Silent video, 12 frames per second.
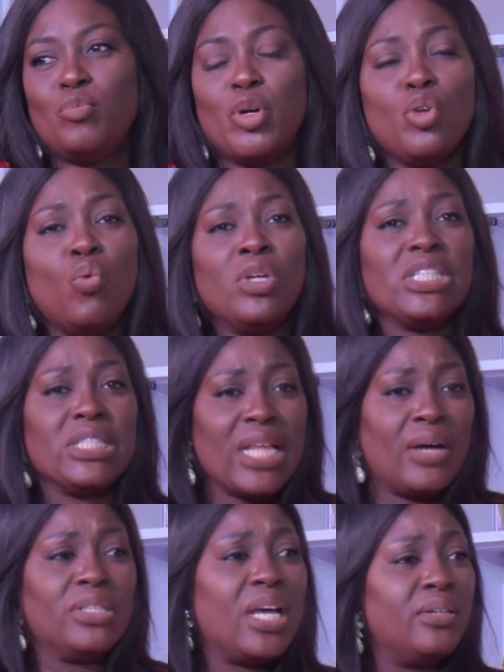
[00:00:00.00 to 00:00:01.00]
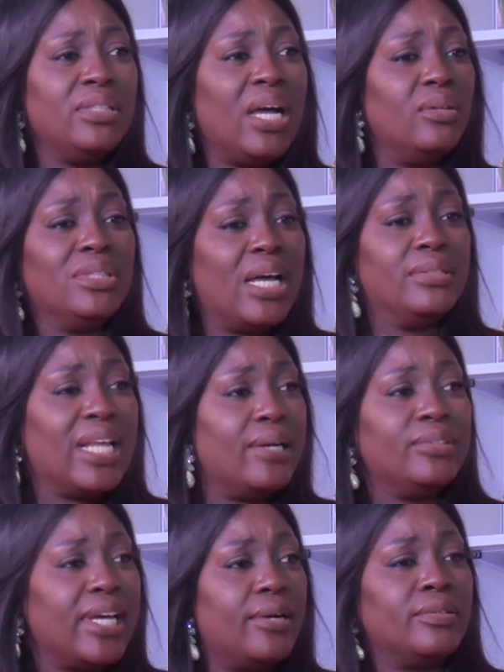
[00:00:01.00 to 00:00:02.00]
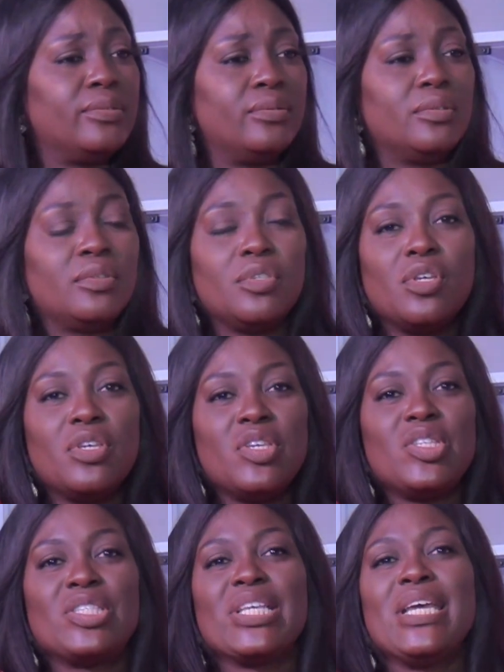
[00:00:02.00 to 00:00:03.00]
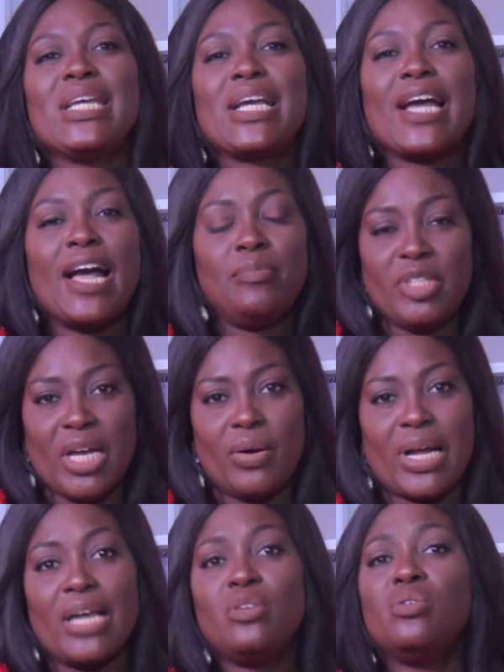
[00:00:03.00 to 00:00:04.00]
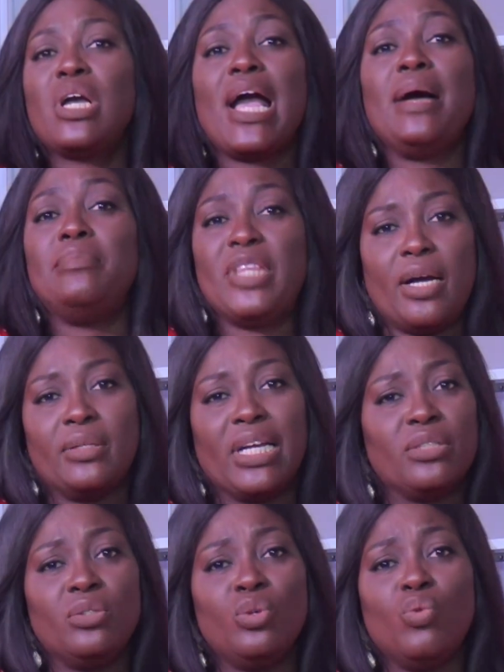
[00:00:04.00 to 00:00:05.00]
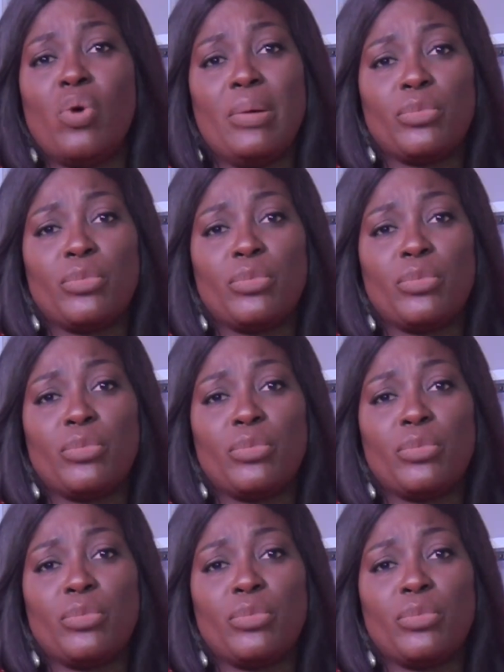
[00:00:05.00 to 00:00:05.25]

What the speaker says: But you want it now. He's saying, calm down. Can you calm down? I don't know